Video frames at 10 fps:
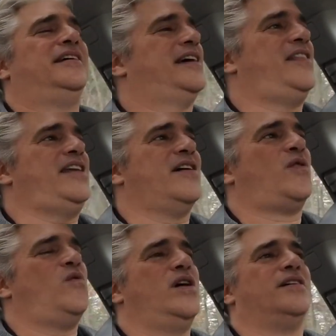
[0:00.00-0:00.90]
and they
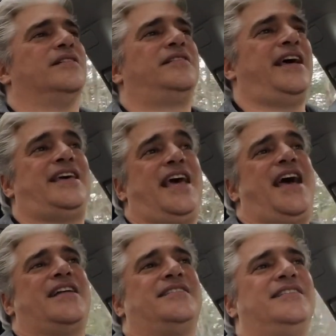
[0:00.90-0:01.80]
never will. They
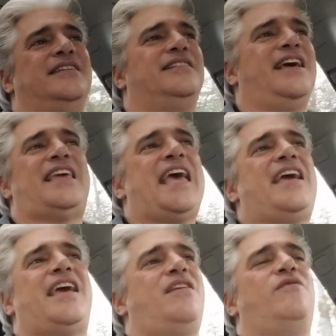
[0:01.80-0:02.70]
can't. They
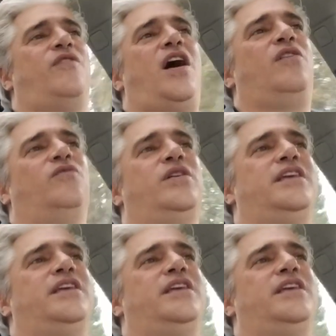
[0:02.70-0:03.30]
can't get involved with